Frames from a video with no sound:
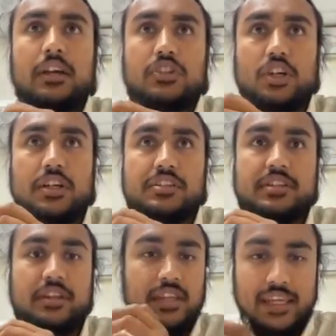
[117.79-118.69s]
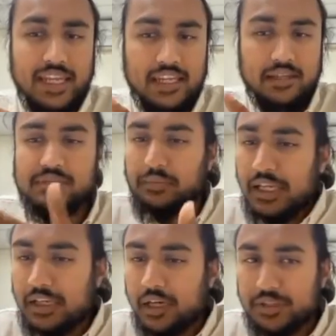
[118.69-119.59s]
just the names may
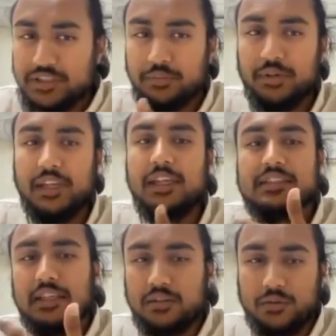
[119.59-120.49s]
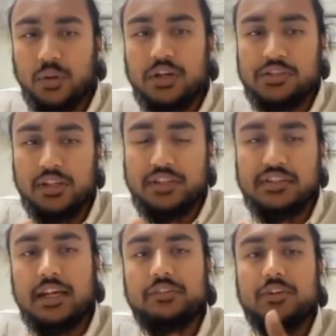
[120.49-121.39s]
not be super easy, and it requires a lot of
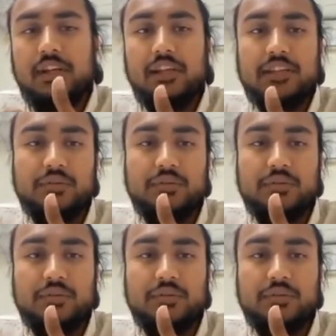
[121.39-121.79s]
staff training.